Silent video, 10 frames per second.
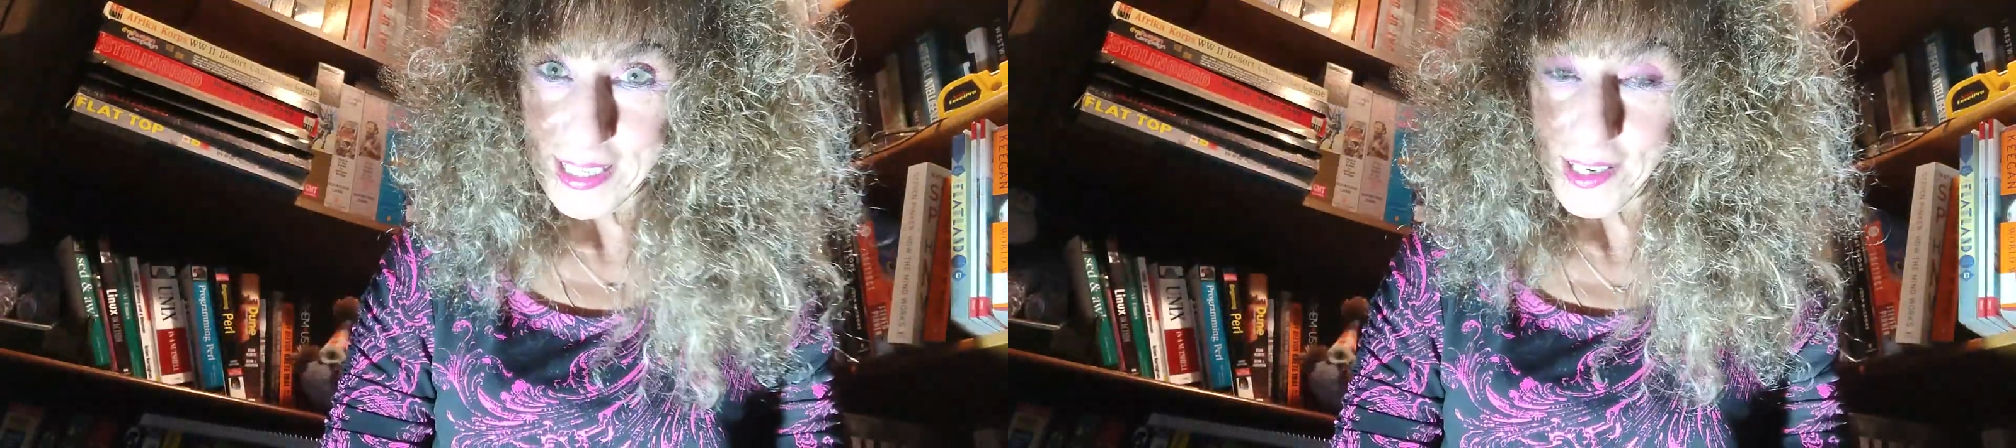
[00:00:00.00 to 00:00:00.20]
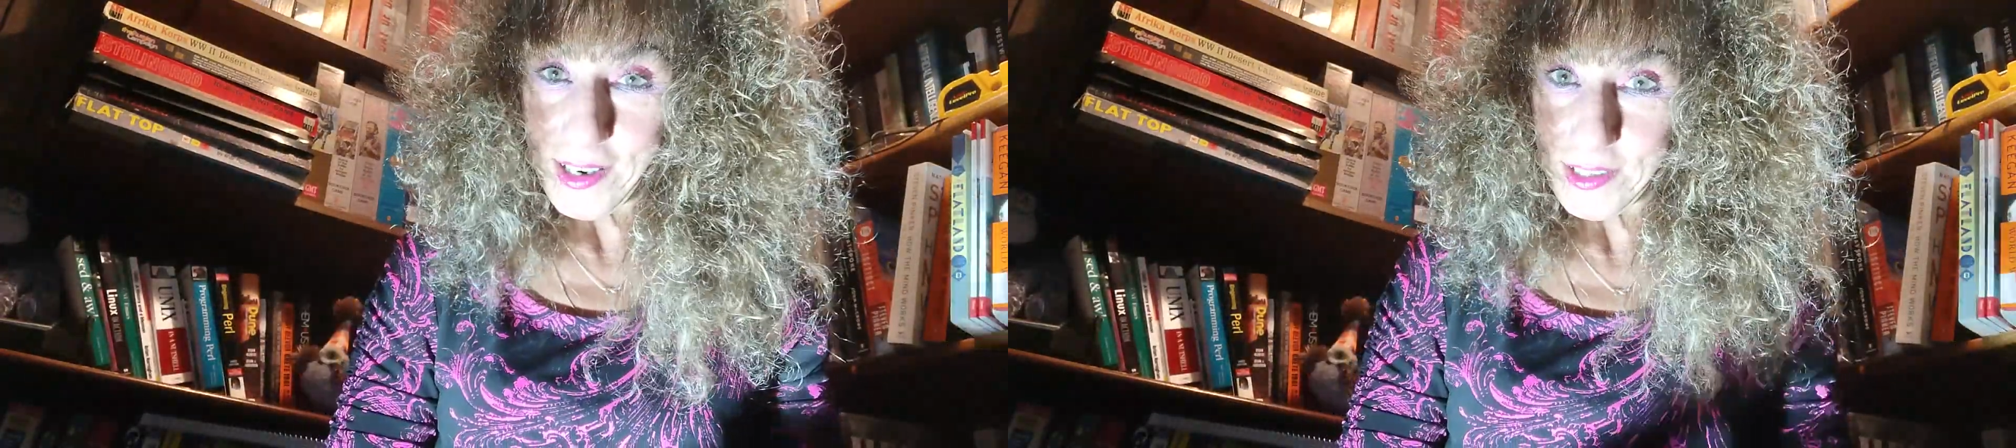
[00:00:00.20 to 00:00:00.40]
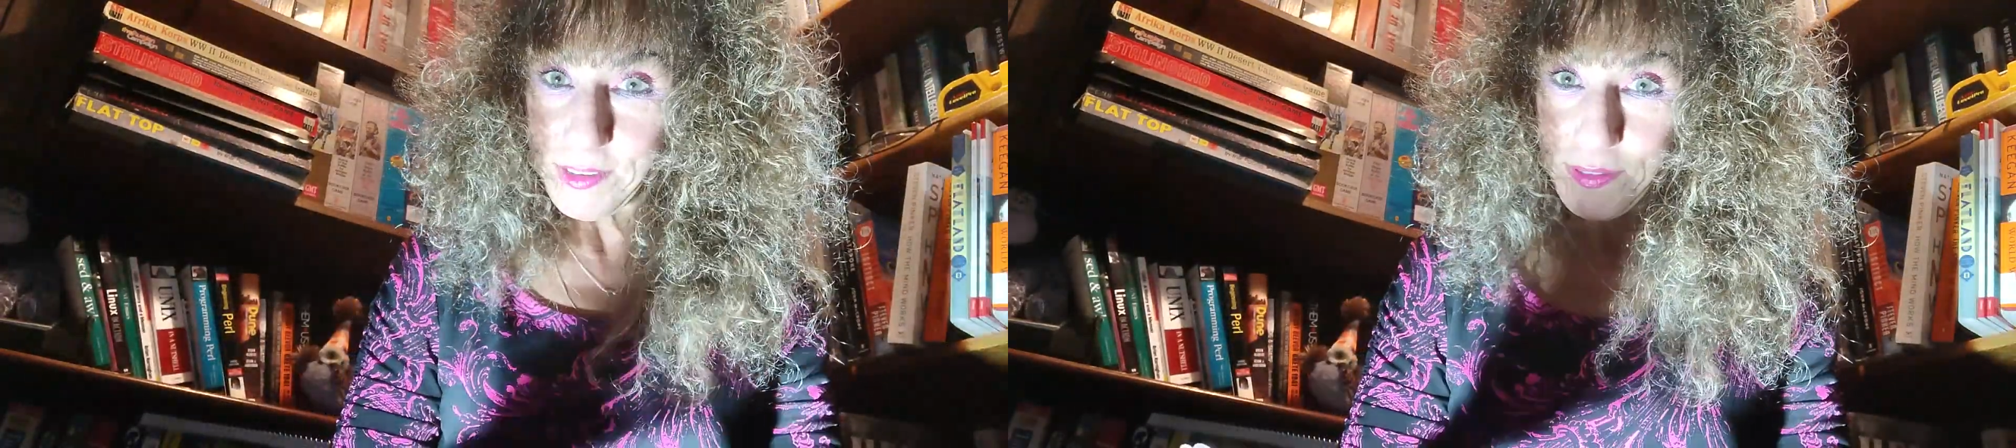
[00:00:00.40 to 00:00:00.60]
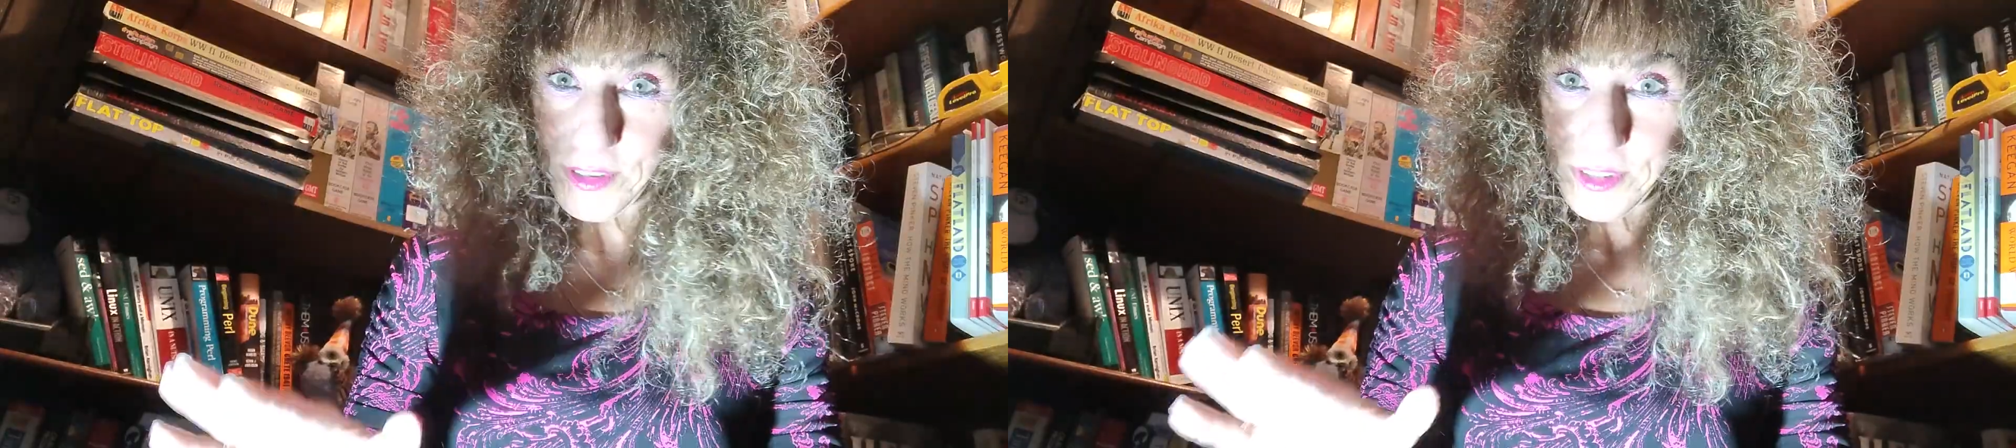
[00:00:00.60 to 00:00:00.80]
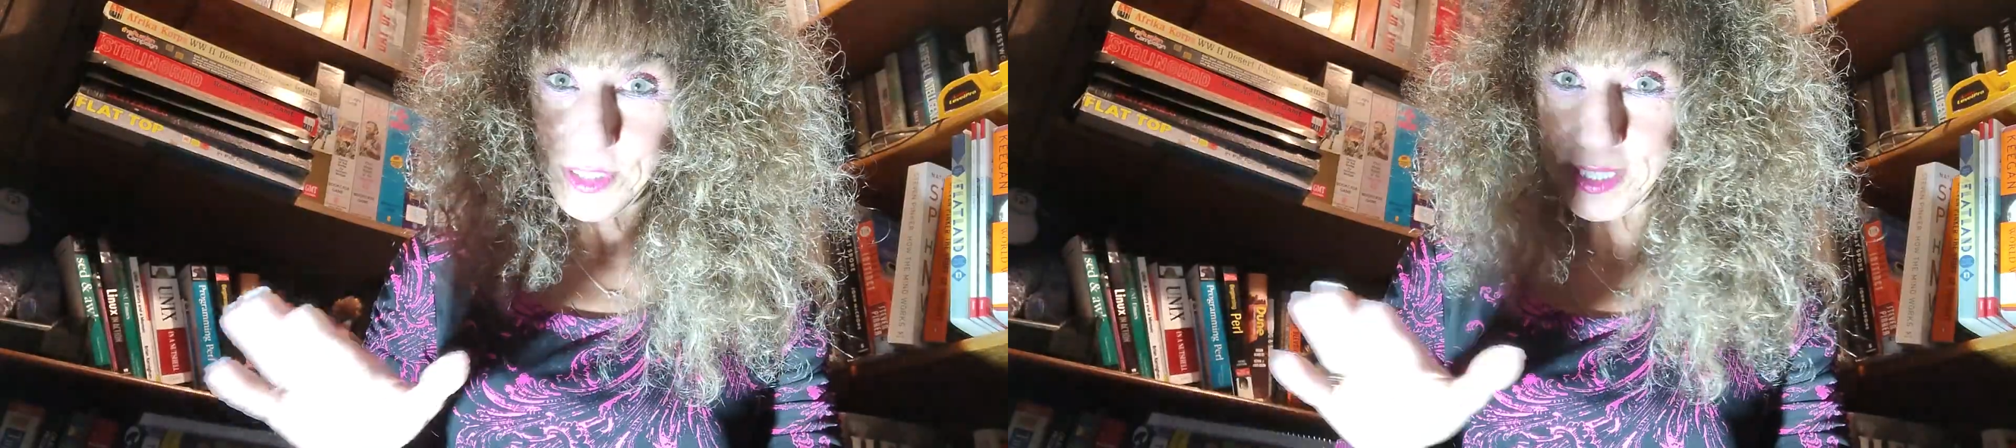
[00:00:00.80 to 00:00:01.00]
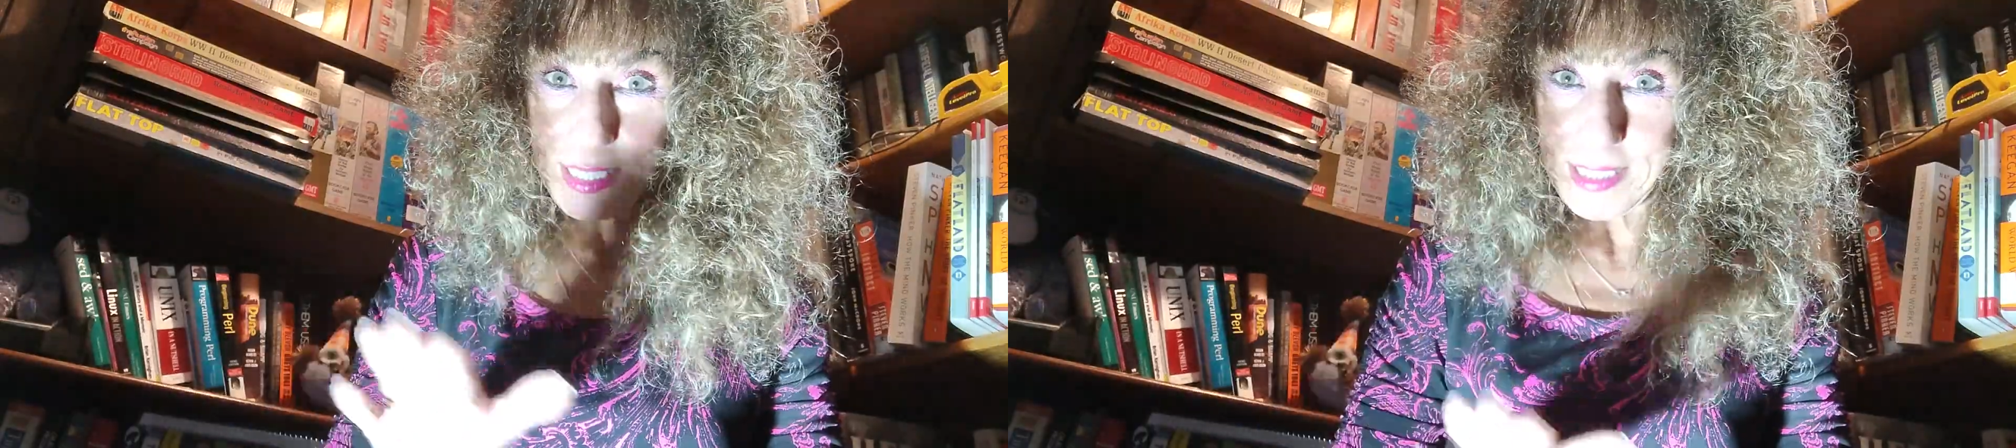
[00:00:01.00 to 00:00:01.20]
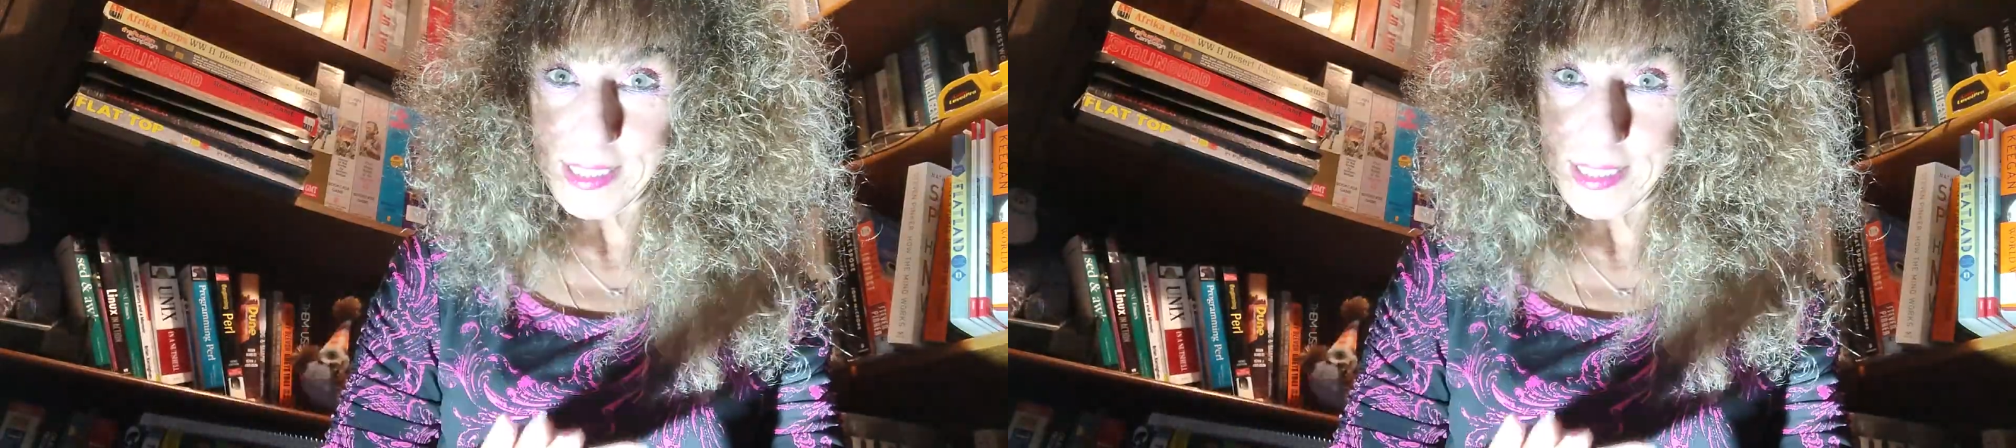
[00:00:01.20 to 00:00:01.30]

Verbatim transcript: of controversy,